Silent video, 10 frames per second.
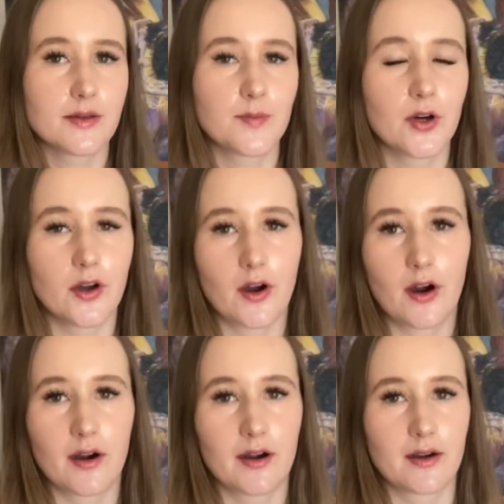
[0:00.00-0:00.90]
put
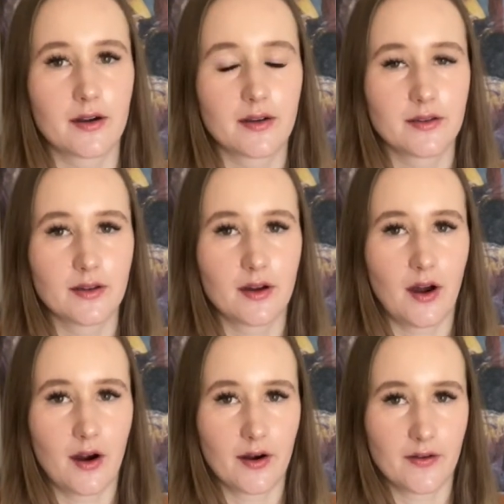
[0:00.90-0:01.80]
our
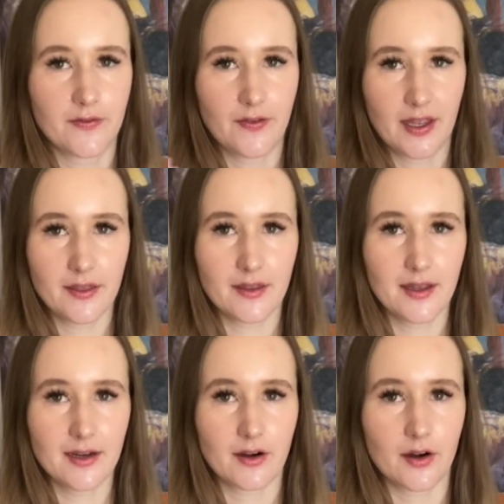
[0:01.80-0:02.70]
our faith
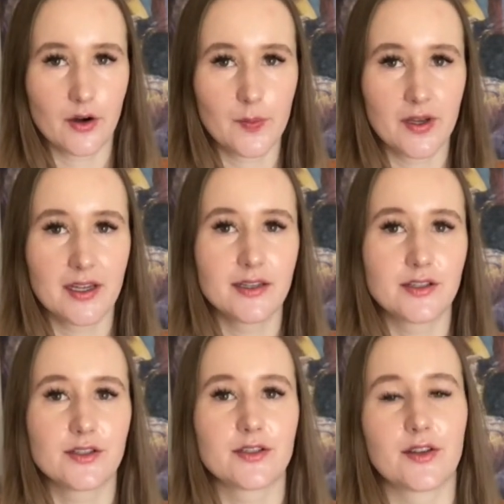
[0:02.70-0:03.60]
in and our hope in,
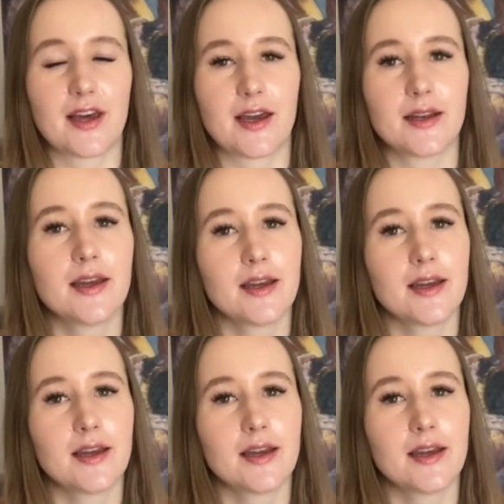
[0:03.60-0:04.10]
so that